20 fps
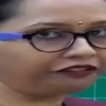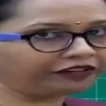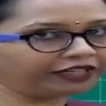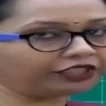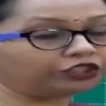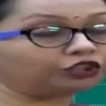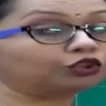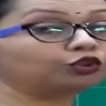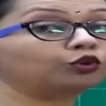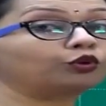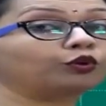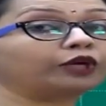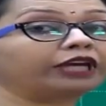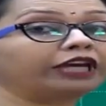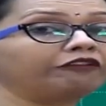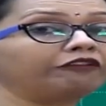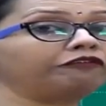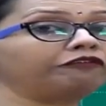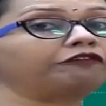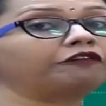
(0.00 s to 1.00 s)
defects. So
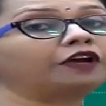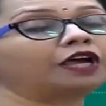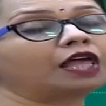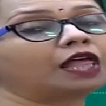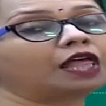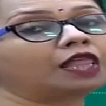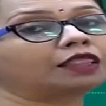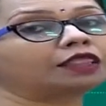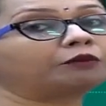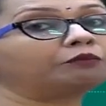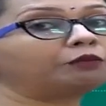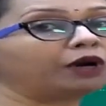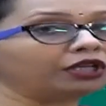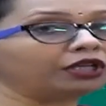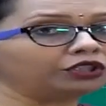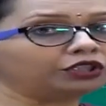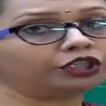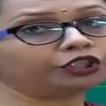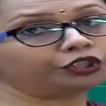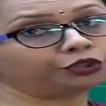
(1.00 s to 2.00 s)
if the
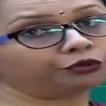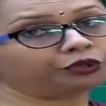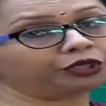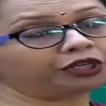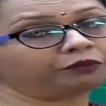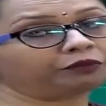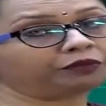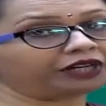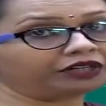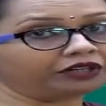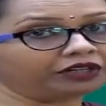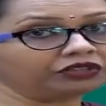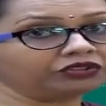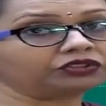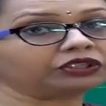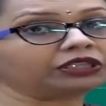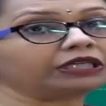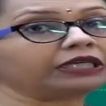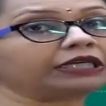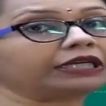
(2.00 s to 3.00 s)
mother during
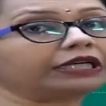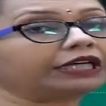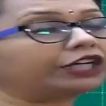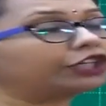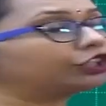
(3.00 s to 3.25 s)
pregnancy